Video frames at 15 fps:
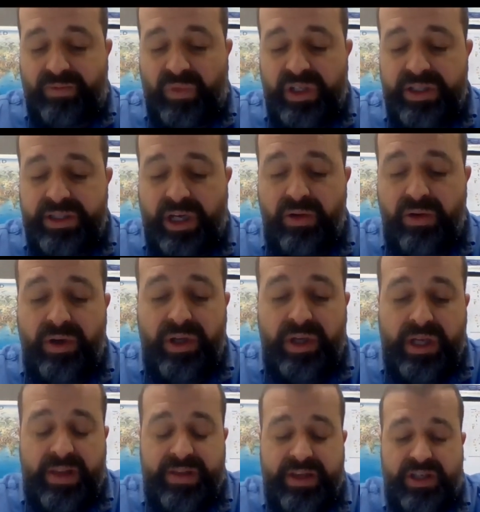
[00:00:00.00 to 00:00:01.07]
So
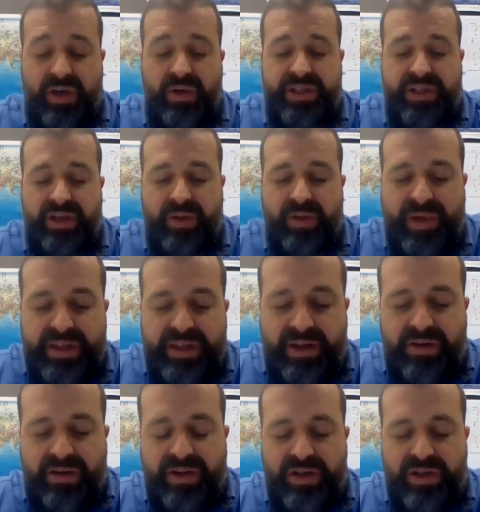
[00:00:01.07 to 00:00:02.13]
there's always going to be
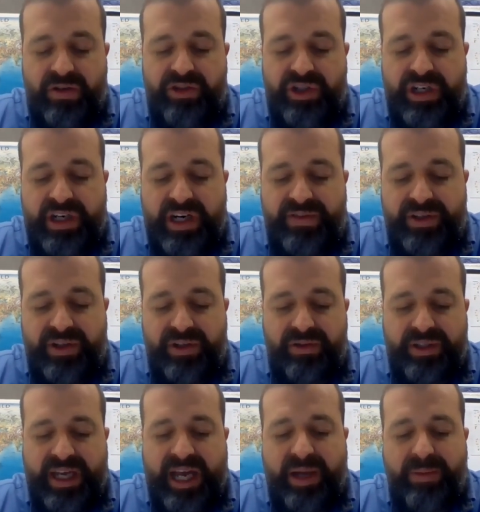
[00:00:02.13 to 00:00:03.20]
the sort of
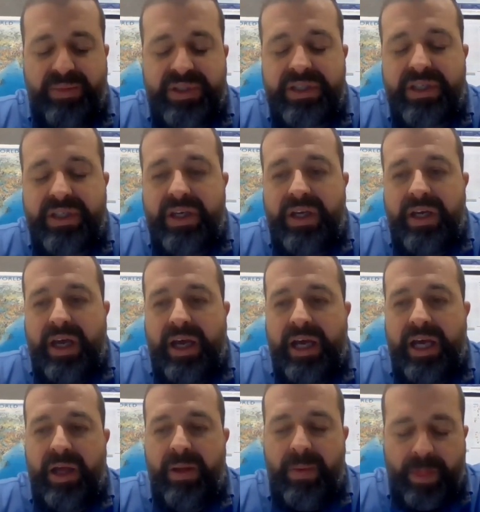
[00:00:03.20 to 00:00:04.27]
geographical gaps.
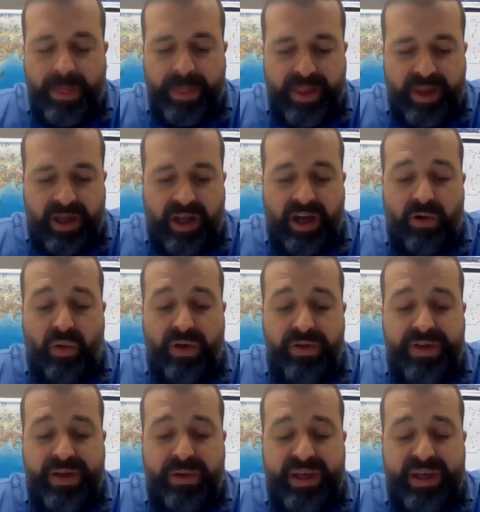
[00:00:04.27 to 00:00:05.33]
One
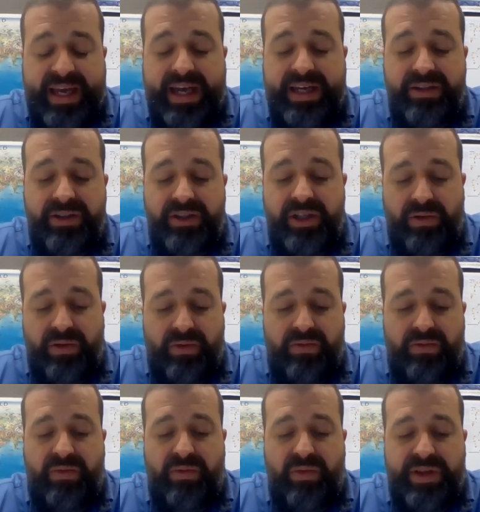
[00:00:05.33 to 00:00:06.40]
thing we can do
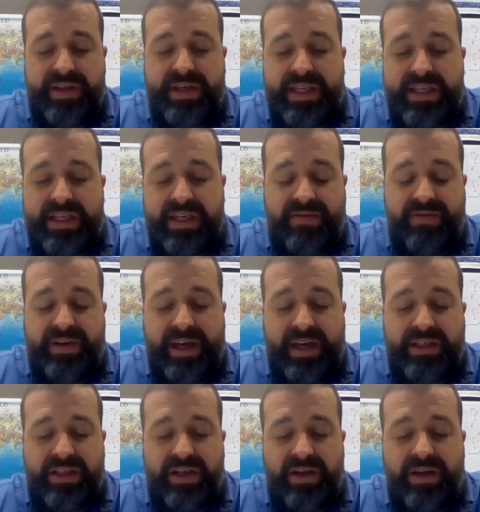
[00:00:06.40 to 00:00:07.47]
with the Data
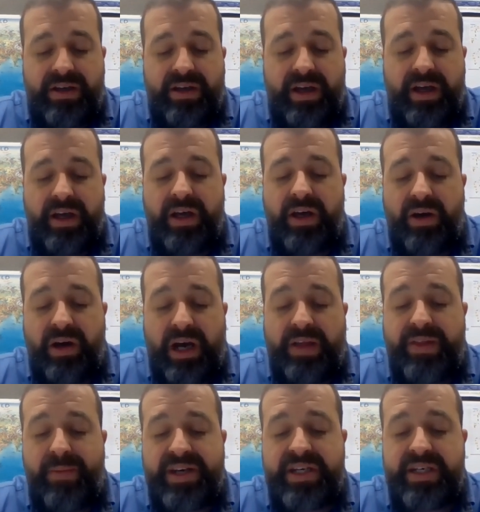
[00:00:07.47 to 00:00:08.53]
Navigator and
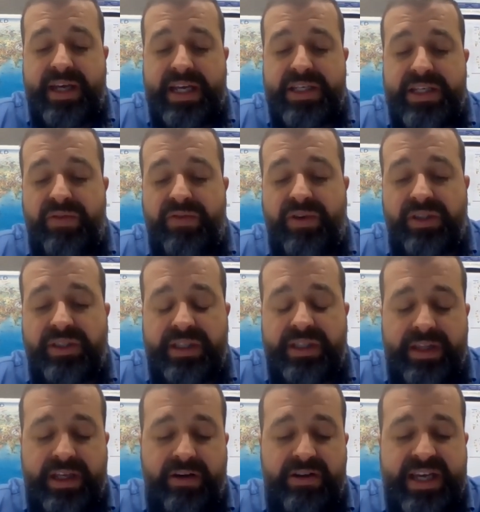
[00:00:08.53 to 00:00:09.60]
the metadata we've got in
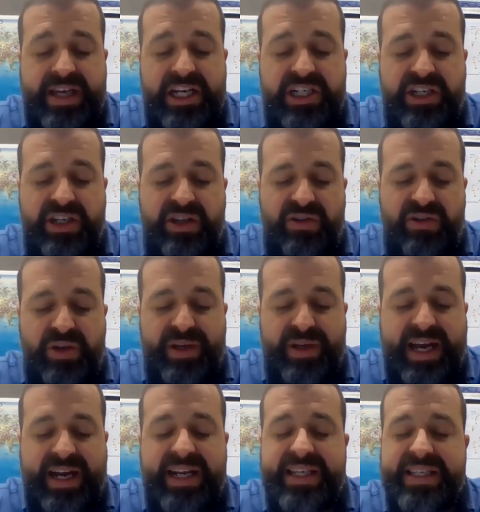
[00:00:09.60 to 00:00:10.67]
there is actually do some
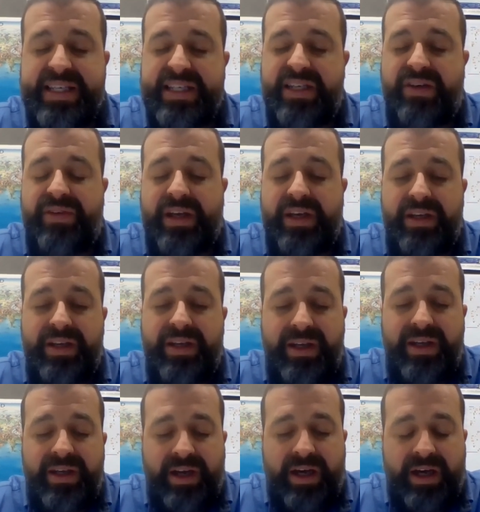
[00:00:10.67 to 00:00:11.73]
analysis of it,
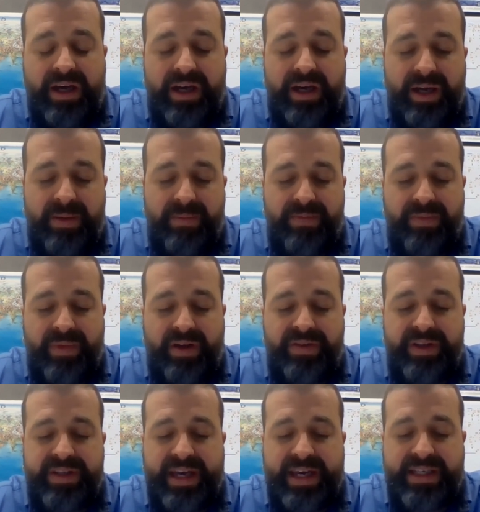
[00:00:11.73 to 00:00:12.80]
of
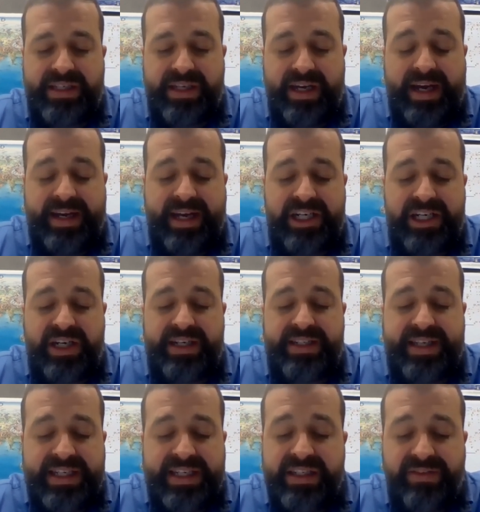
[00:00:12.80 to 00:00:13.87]
the data, and actually
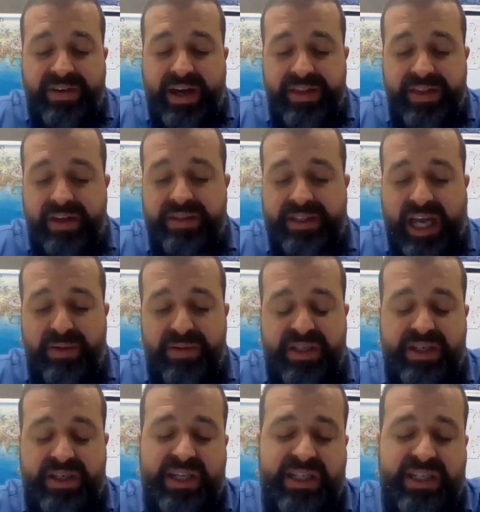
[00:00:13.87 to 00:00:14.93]
identify those gaps
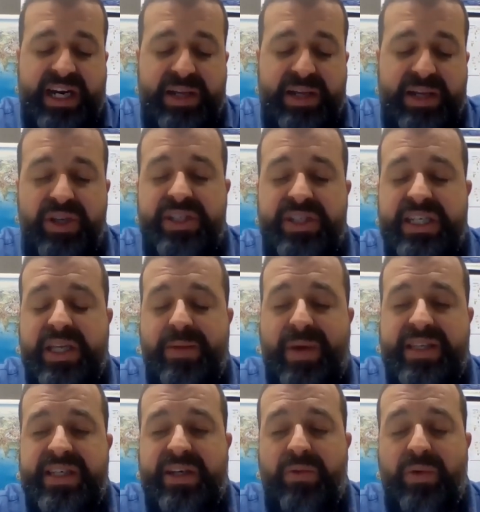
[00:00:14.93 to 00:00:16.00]
in a slightly more
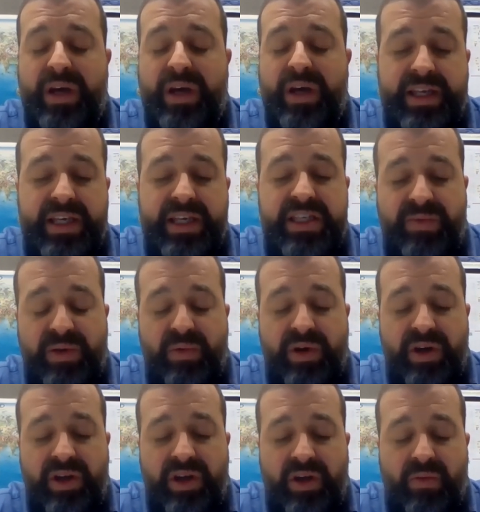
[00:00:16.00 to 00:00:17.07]
systematic way, and that's something
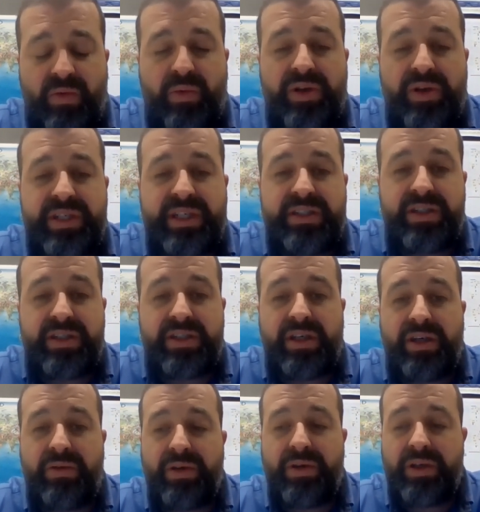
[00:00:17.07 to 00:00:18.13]
we're wanting to
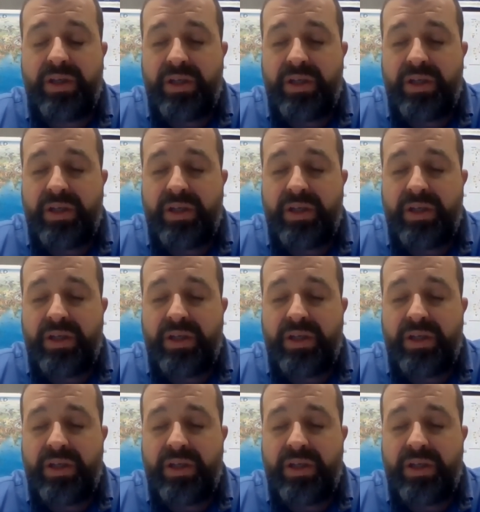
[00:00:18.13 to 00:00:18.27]
do.